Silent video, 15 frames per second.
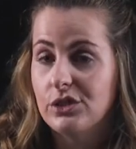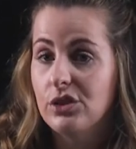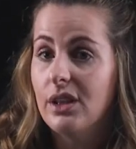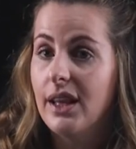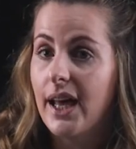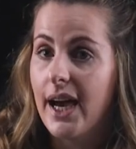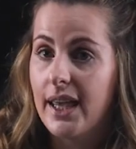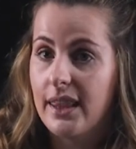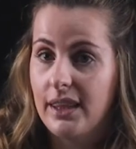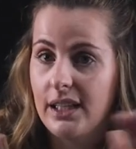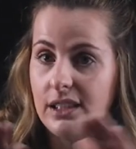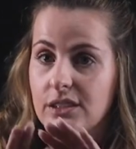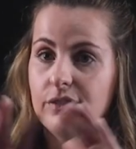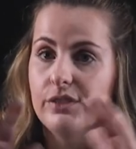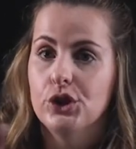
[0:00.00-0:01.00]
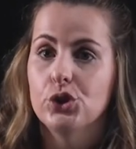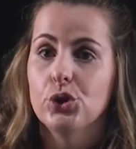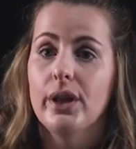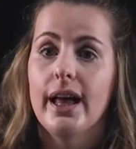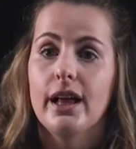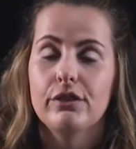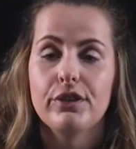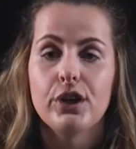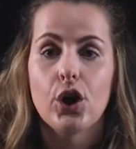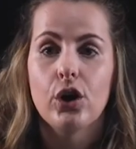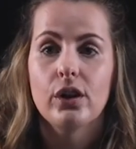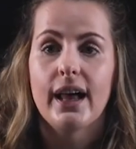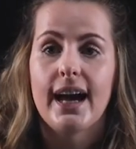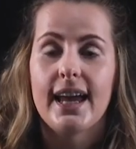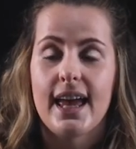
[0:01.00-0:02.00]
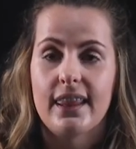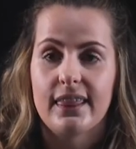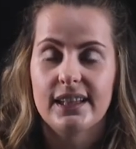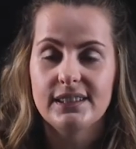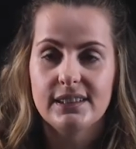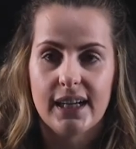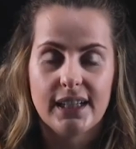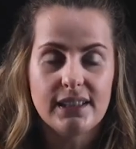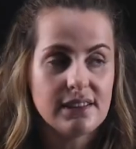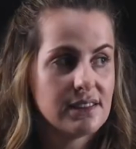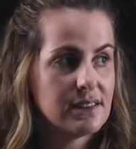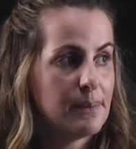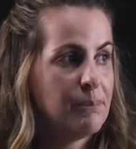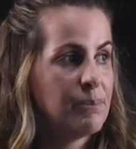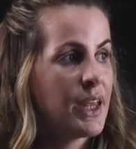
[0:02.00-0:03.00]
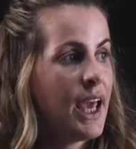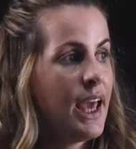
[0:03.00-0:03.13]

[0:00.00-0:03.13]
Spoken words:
to line the individual alveoli and the ducts,